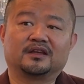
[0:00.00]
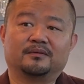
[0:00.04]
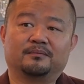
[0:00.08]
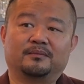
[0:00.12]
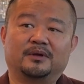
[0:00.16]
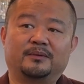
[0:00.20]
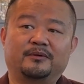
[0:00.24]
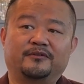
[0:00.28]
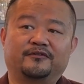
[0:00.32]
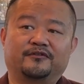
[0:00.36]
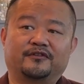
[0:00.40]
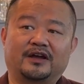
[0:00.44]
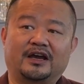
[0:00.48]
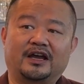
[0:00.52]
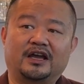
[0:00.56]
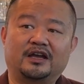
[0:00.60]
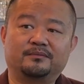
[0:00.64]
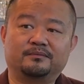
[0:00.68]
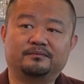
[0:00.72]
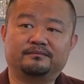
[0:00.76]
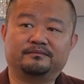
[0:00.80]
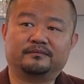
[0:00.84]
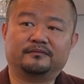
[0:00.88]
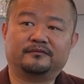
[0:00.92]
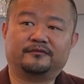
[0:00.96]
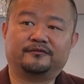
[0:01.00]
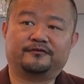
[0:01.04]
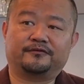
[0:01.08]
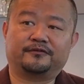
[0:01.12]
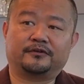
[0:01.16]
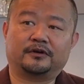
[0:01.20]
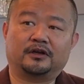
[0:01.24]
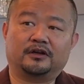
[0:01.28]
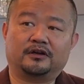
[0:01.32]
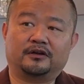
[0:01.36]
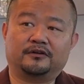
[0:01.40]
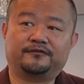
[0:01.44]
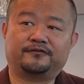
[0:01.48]
maybe fly um,
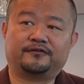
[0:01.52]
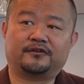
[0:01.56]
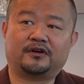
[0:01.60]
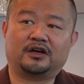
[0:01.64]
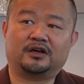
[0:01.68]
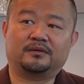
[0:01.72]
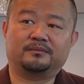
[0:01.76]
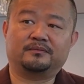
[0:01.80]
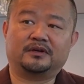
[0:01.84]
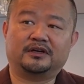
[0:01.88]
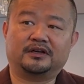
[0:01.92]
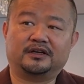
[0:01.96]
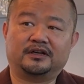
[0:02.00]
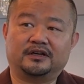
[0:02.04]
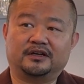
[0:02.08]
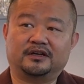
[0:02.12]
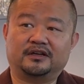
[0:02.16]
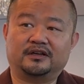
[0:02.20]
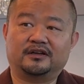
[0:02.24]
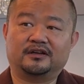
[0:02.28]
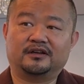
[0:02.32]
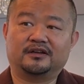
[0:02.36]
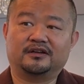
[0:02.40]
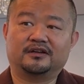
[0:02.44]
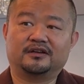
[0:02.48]
uh, from uh,